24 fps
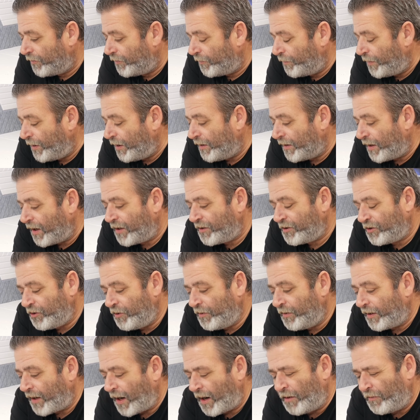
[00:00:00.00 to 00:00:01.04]
be a nice
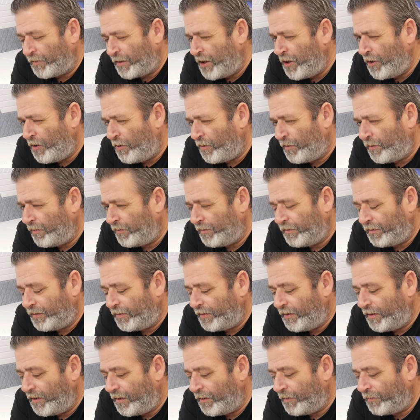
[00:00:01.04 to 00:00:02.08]
unit. I don't hear
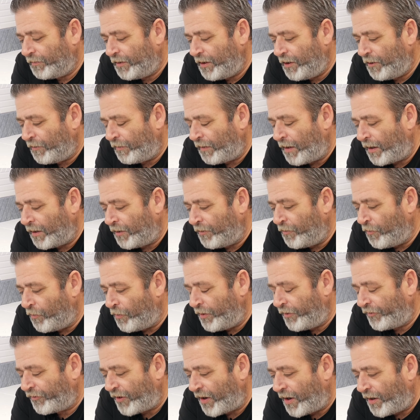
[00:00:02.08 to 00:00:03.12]
a lot of
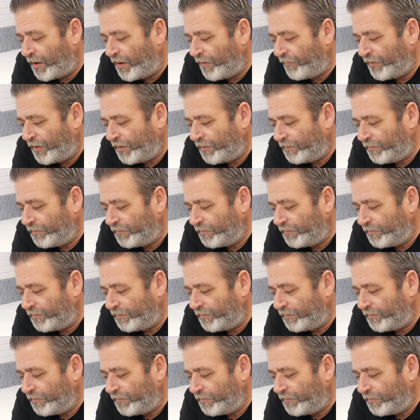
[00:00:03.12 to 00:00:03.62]
noise out of it,